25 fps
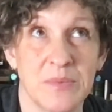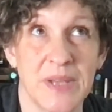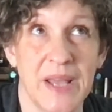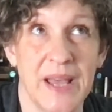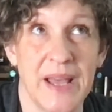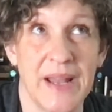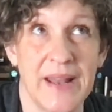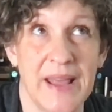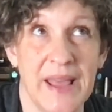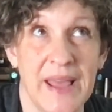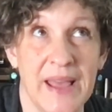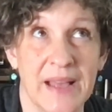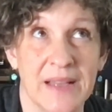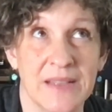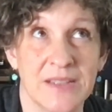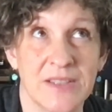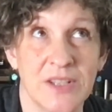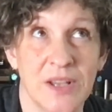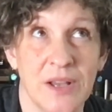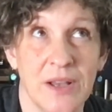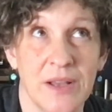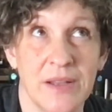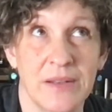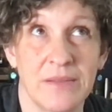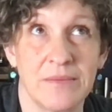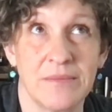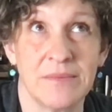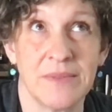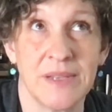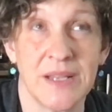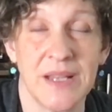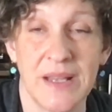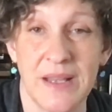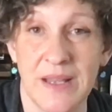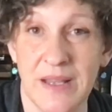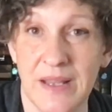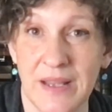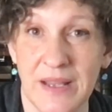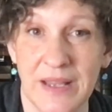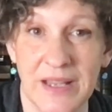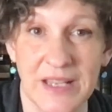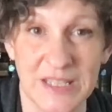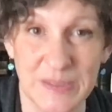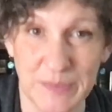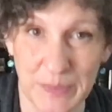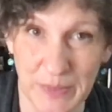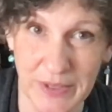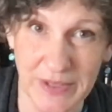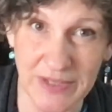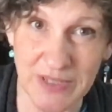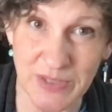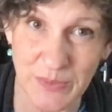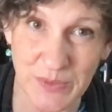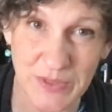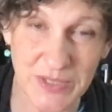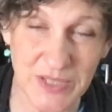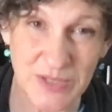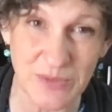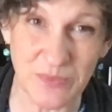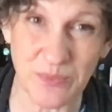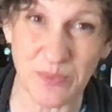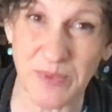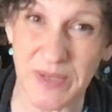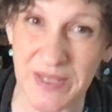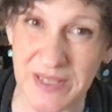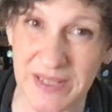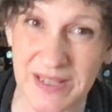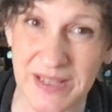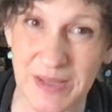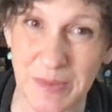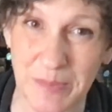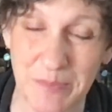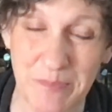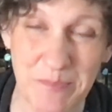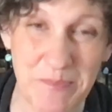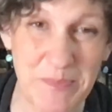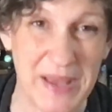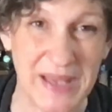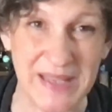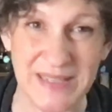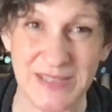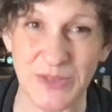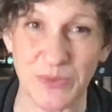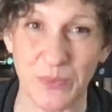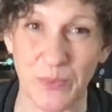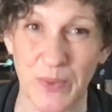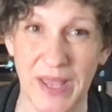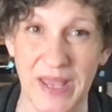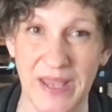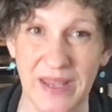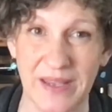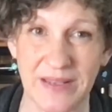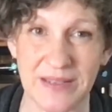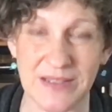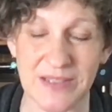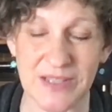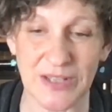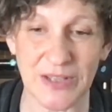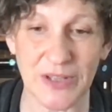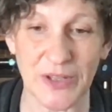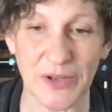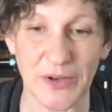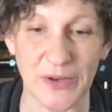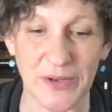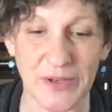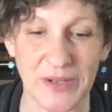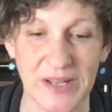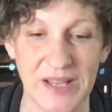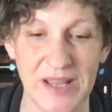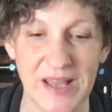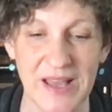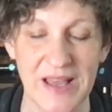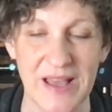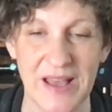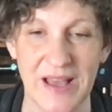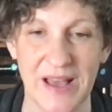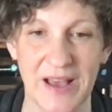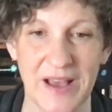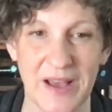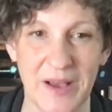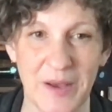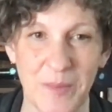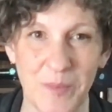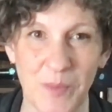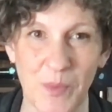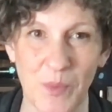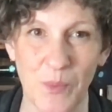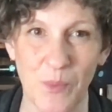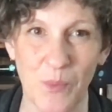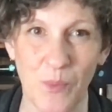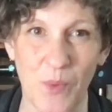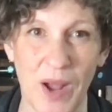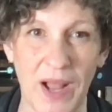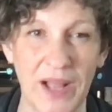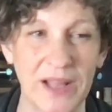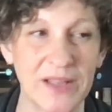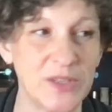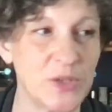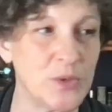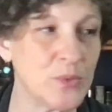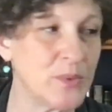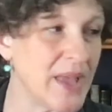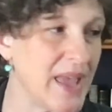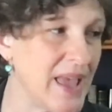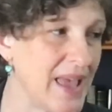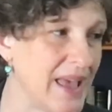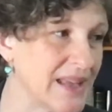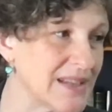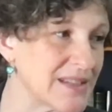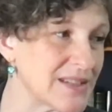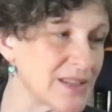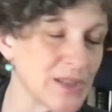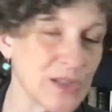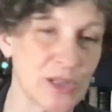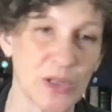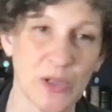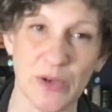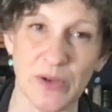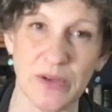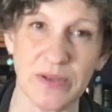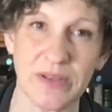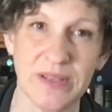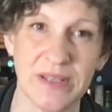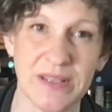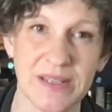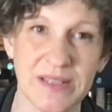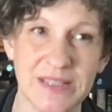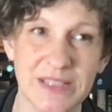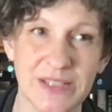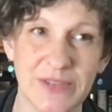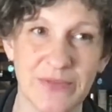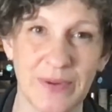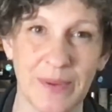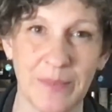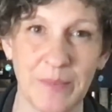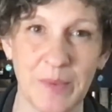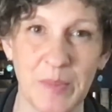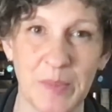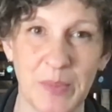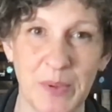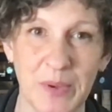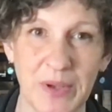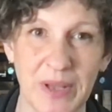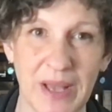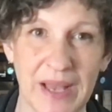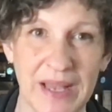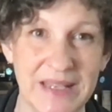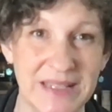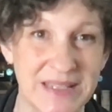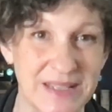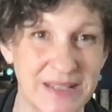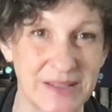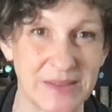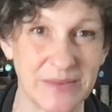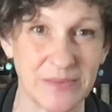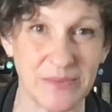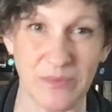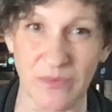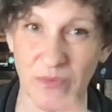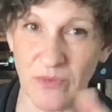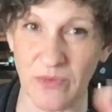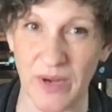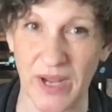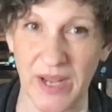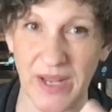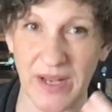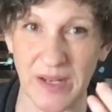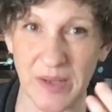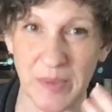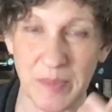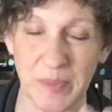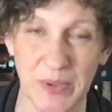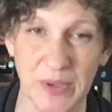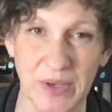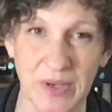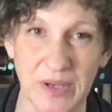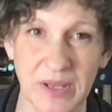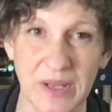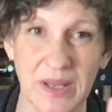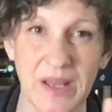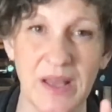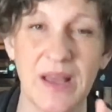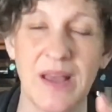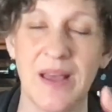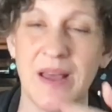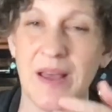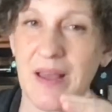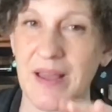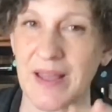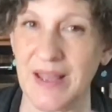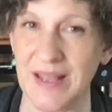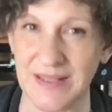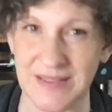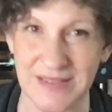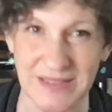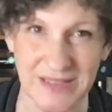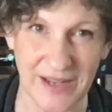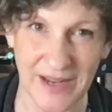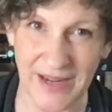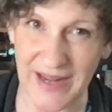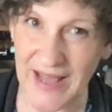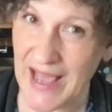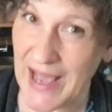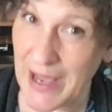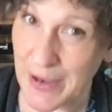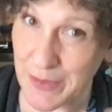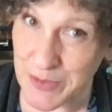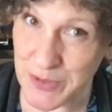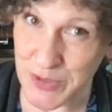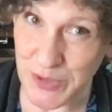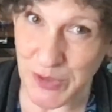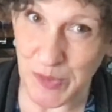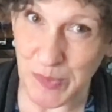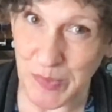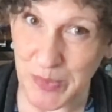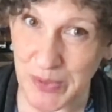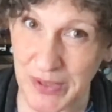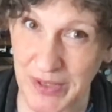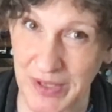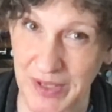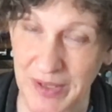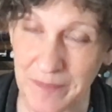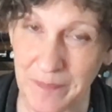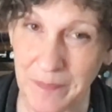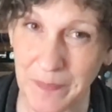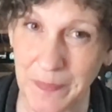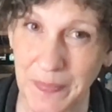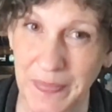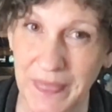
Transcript: had hands-on experience, which is really the best way to learn. While you can't learn this from a book, I did write a book. It's not a how-to book,